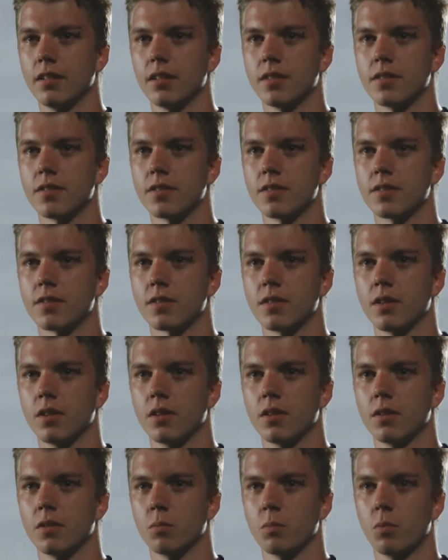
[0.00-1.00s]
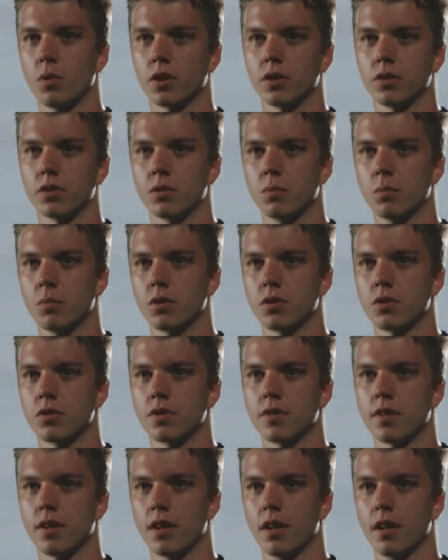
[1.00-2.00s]
It's working towards
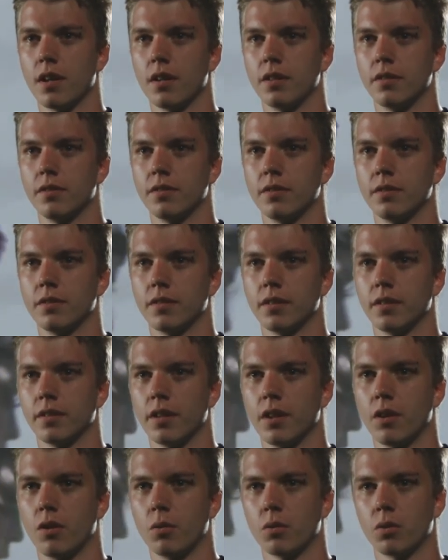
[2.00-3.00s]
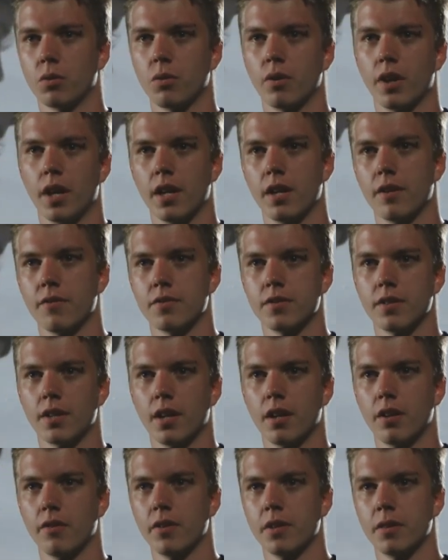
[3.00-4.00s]
the whole creative
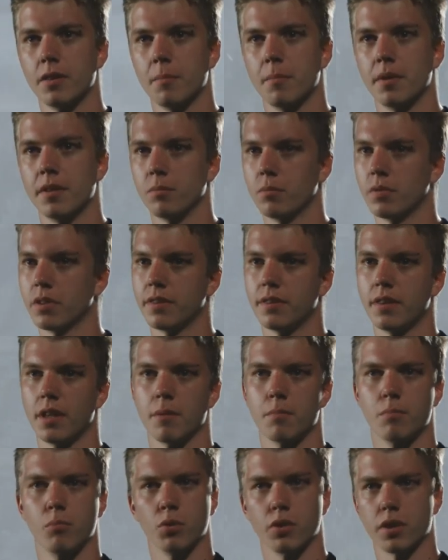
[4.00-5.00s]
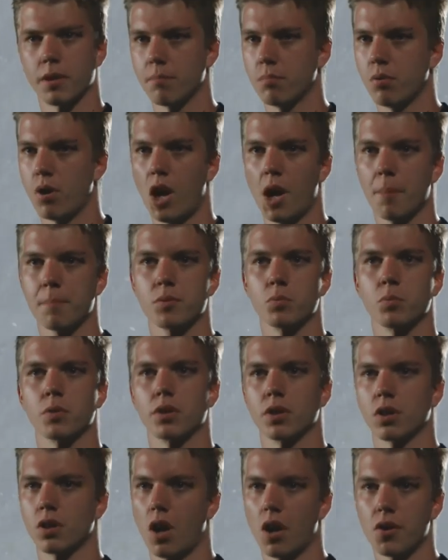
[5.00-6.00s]
side of it, the bit with the props, with
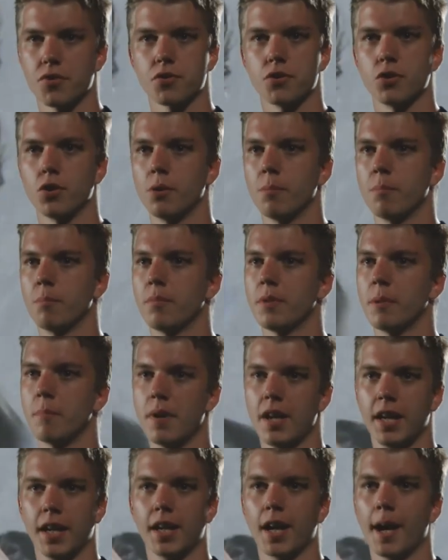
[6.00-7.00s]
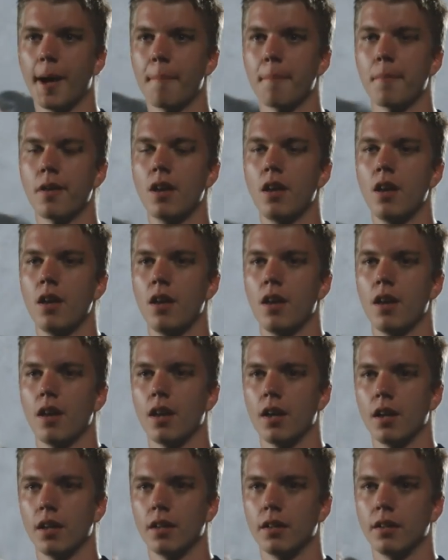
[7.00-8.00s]
the costume, the makeup,
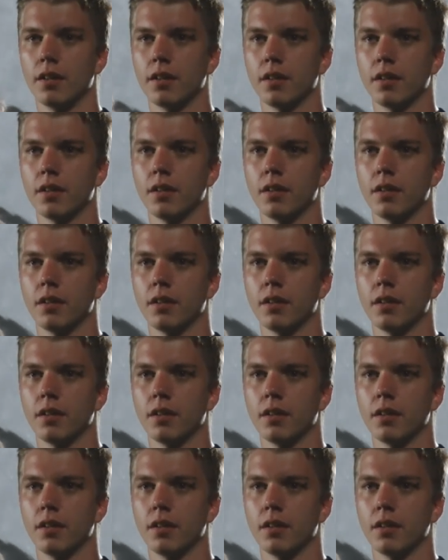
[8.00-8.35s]
and